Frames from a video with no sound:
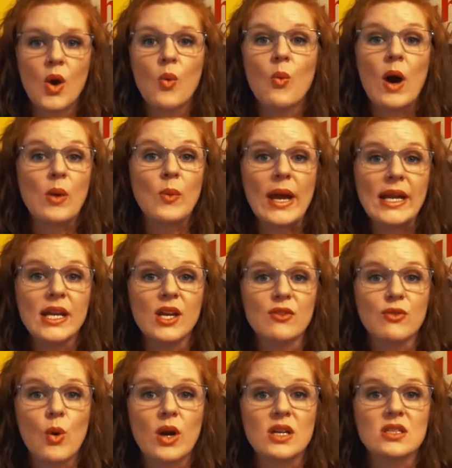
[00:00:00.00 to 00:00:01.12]
While waiting, of
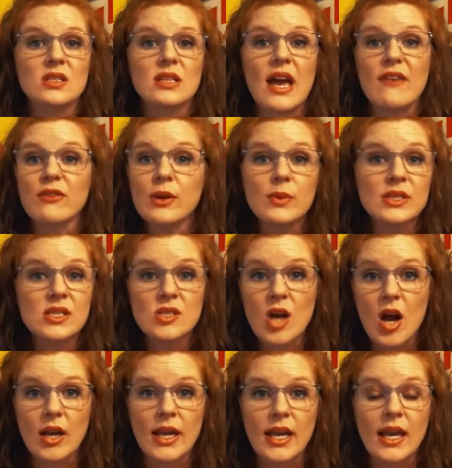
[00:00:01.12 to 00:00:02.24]
course, everyone's
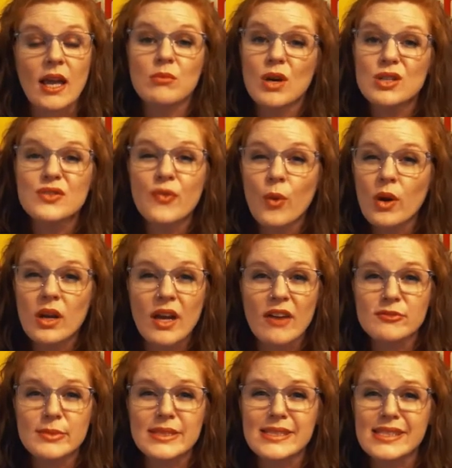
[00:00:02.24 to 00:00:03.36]
talking, and most foreign
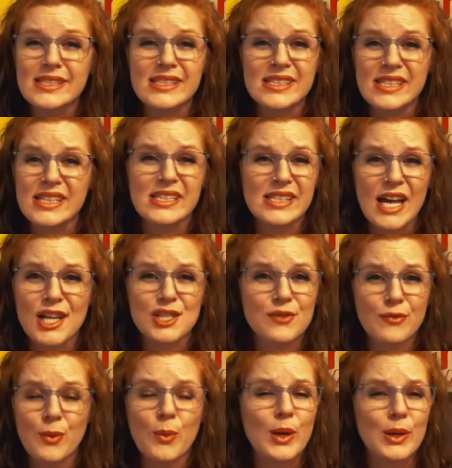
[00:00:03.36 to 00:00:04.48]
governments can see this action
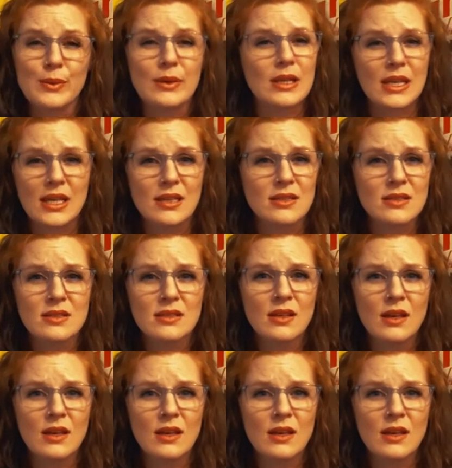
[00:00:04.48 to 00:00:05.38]
for what it really is.